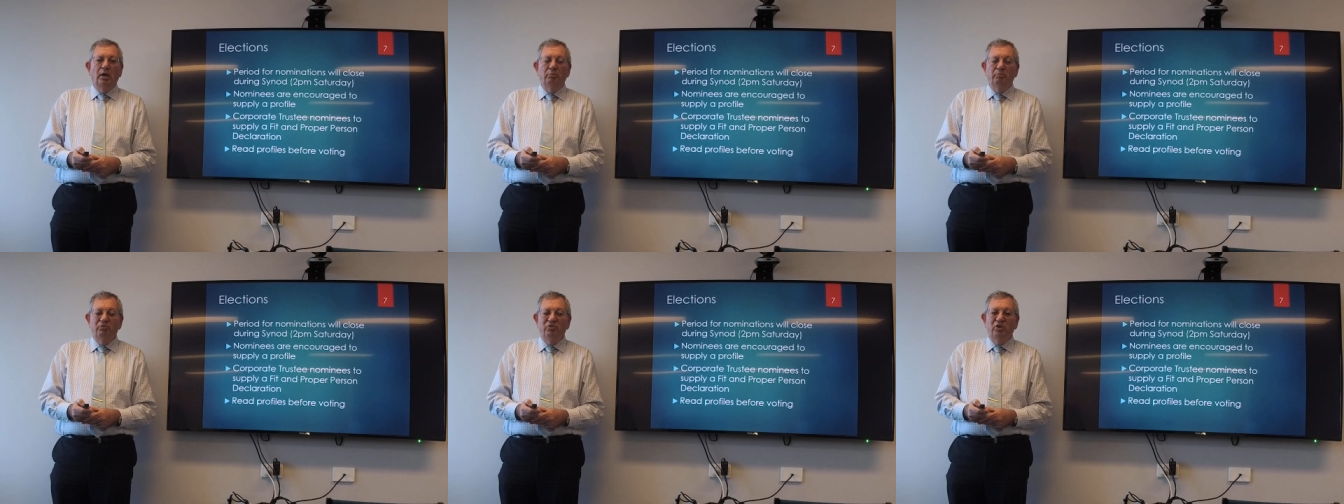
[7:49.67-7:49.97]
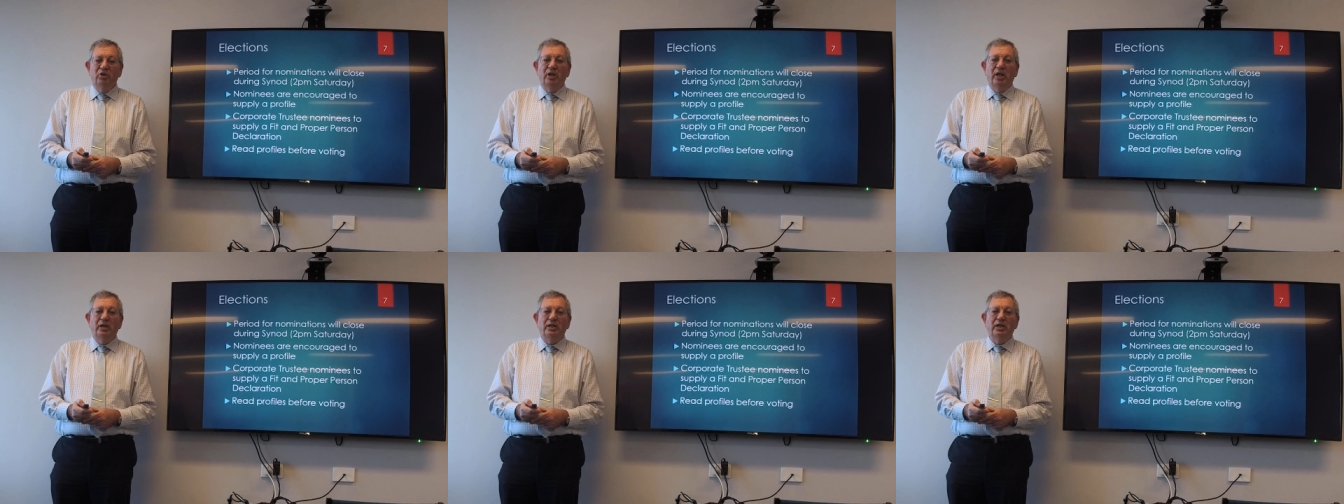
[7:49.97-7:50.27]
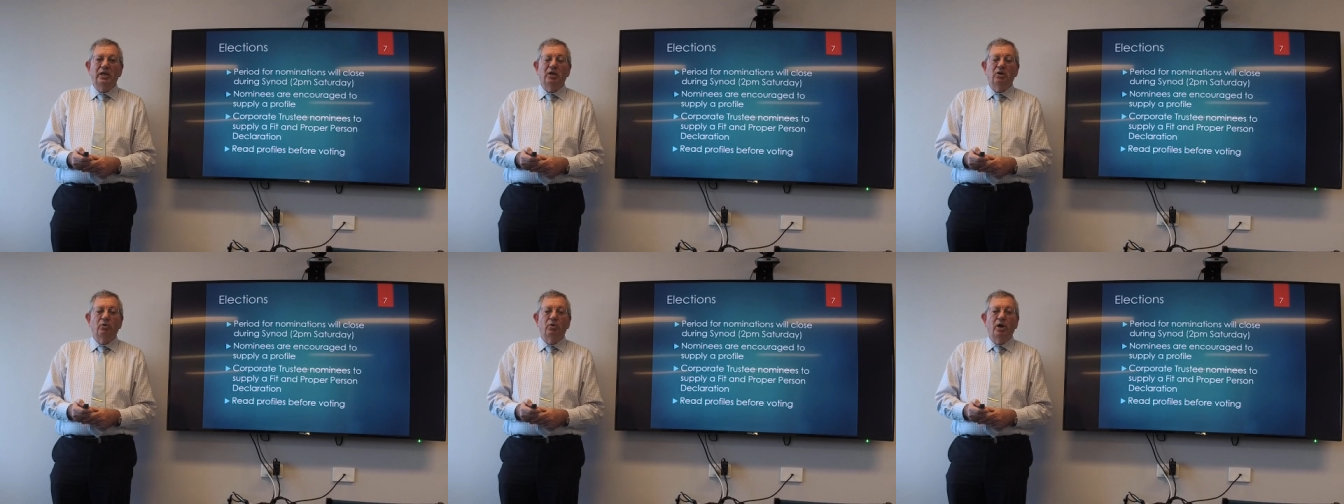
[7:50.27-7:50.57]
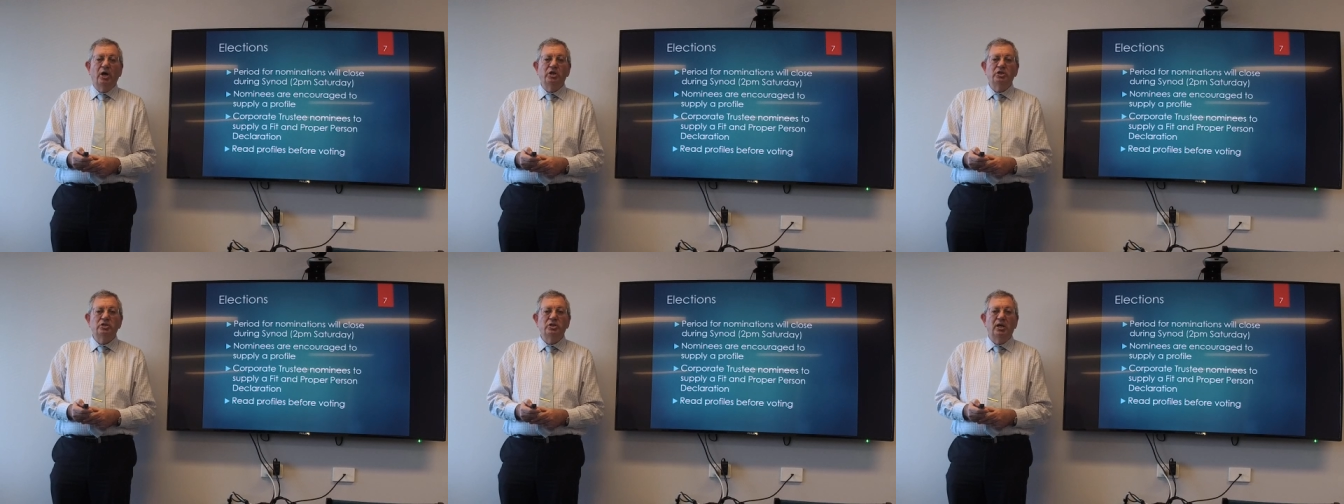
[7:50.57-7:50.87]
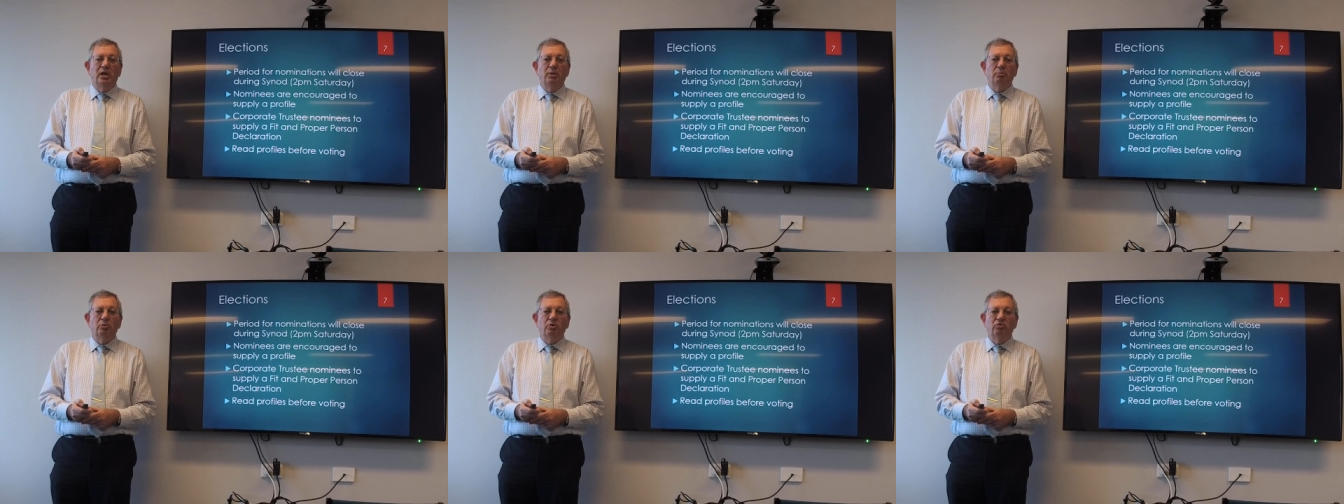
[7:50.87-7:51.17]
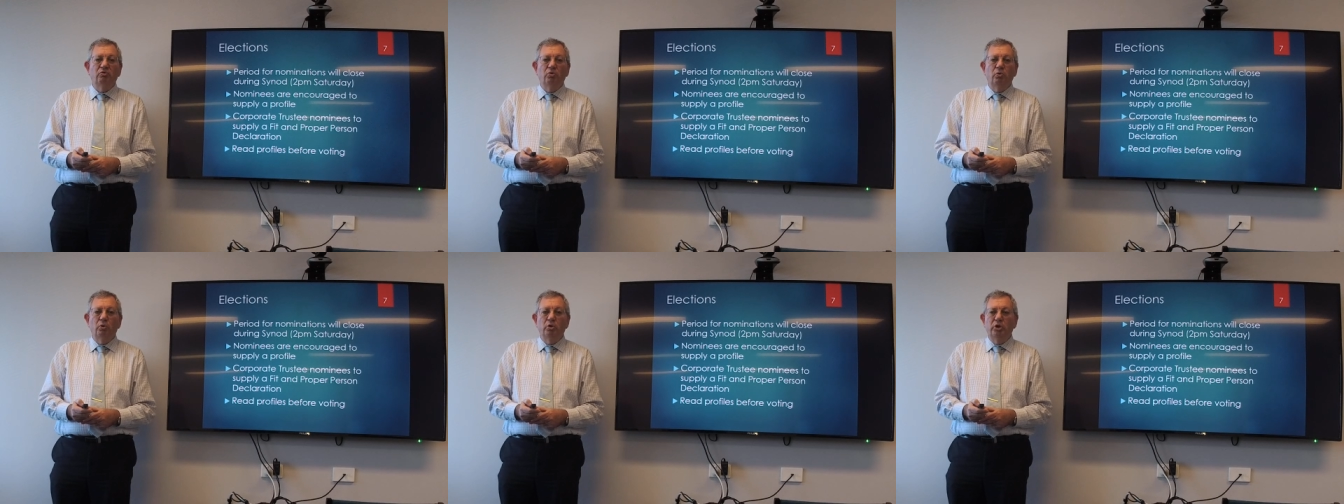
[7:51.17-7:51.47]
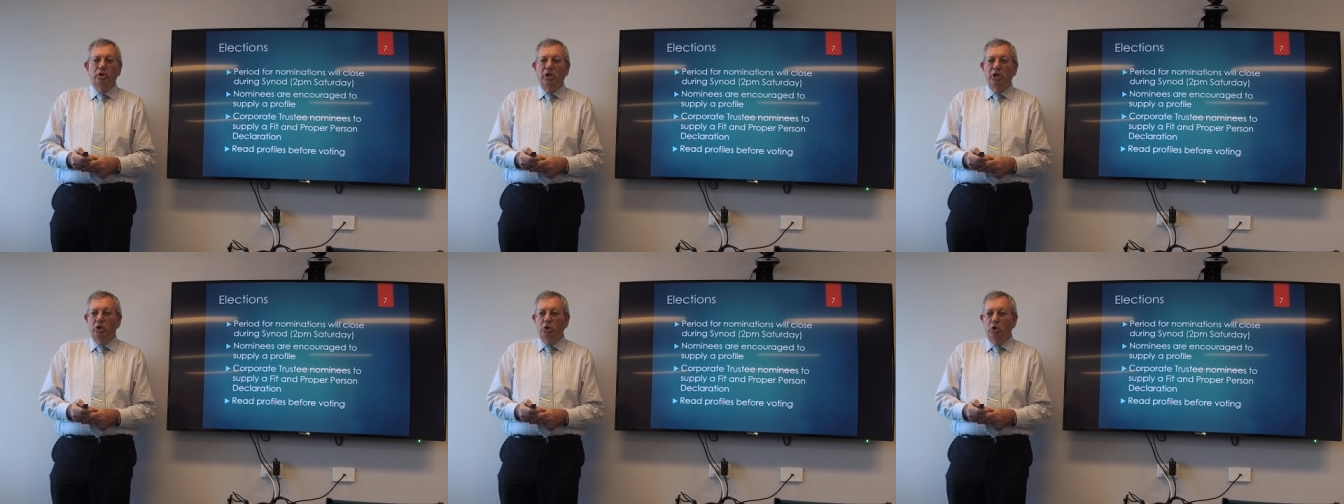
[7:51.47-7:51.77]
fill that declaration out before
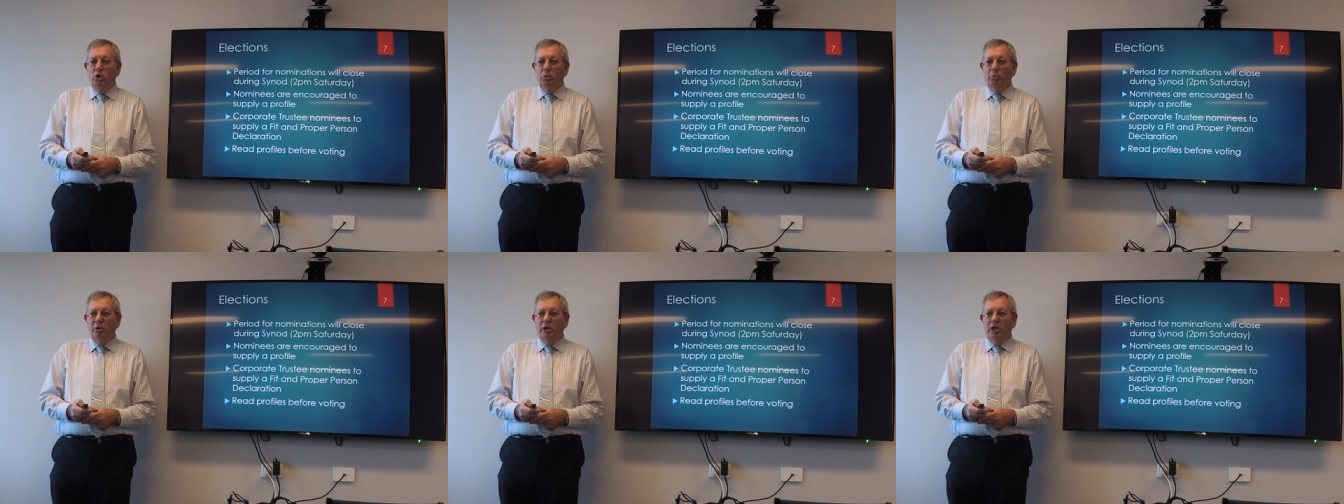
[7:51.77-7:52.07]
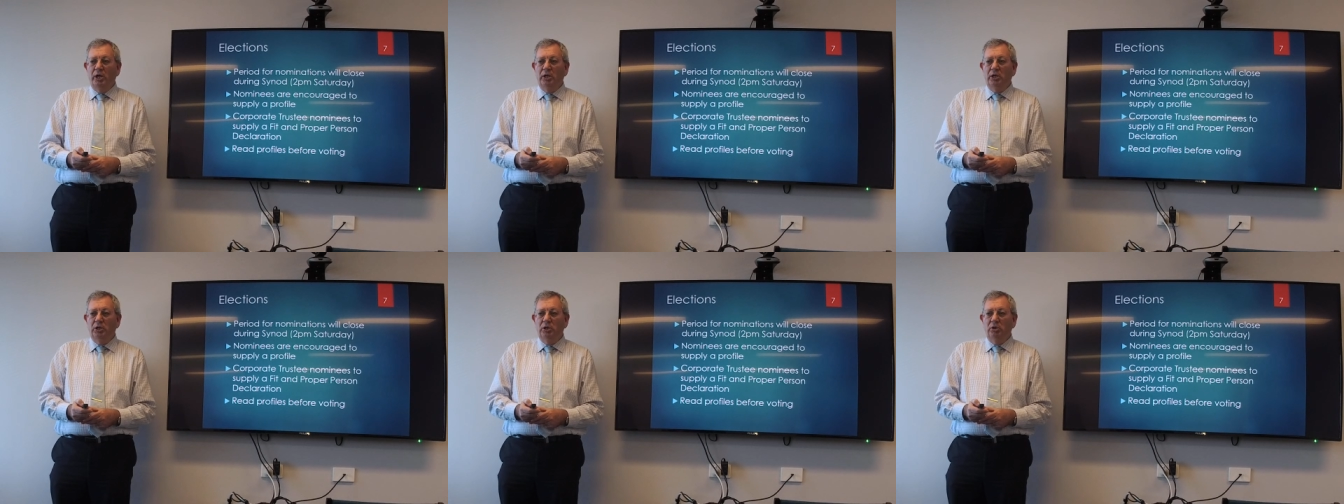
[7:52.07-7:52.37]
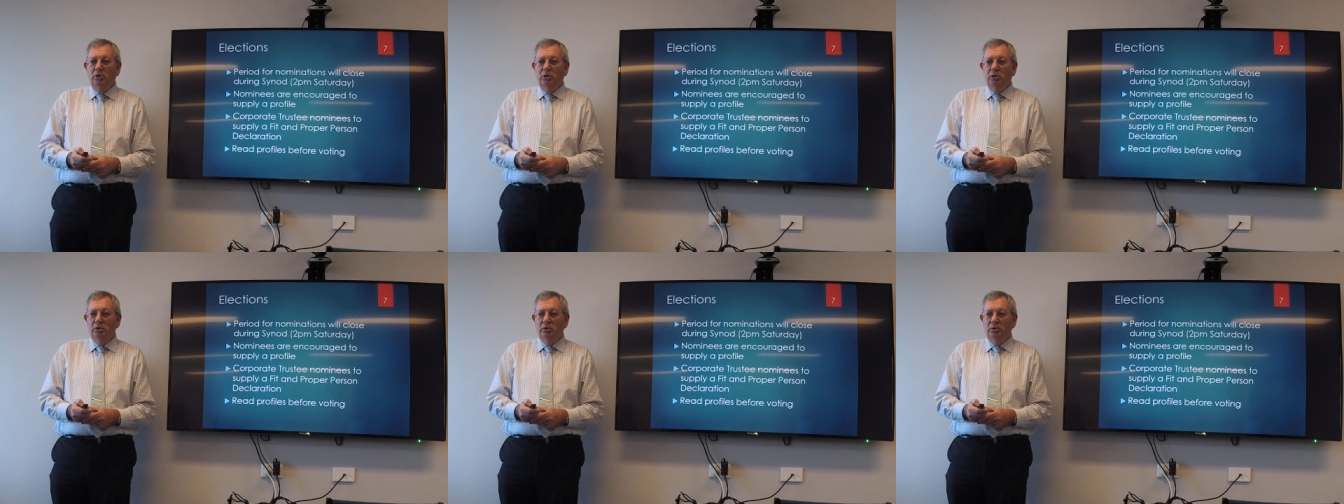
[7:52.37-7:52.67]
you get nominated.